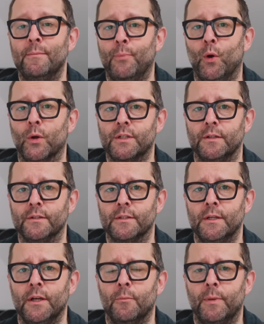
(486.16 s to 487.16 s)

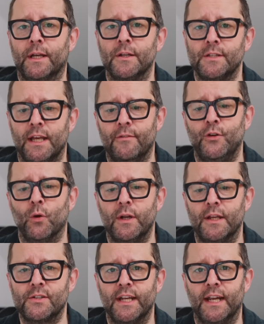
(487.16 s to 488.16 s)
important because if you're
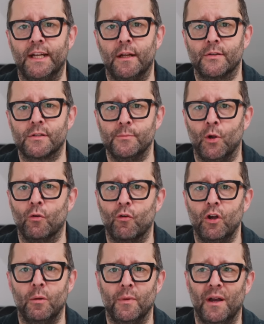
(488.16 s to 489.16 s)
listening in a small
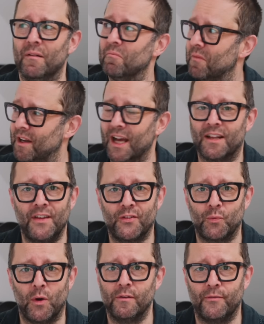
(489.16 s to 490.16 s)
room, like
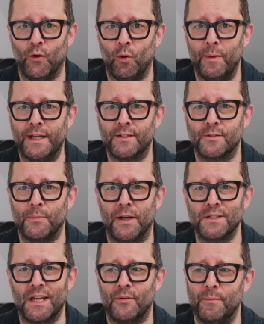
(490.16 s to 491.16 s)
this one, 4 meters by
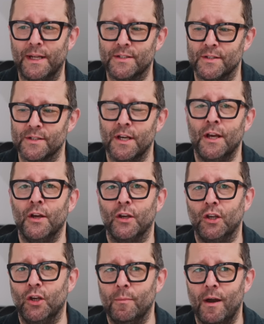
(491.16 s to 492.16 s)
7 meters,
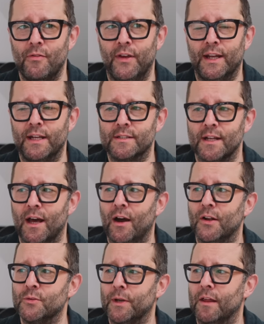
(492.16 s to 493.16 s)
you might think it's
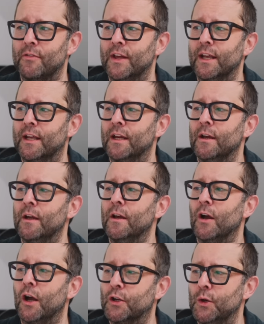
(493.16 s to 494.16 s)
large, but I think
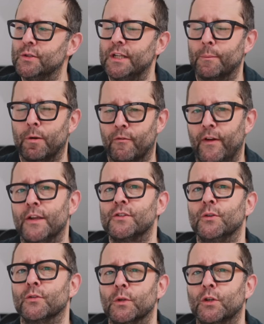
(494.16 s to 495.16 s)
acoustic
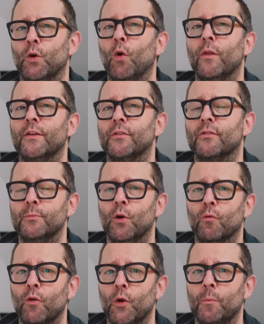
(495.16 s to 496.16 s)
professionals would call this a
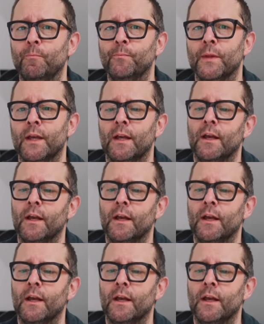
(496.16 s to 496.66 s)
small room.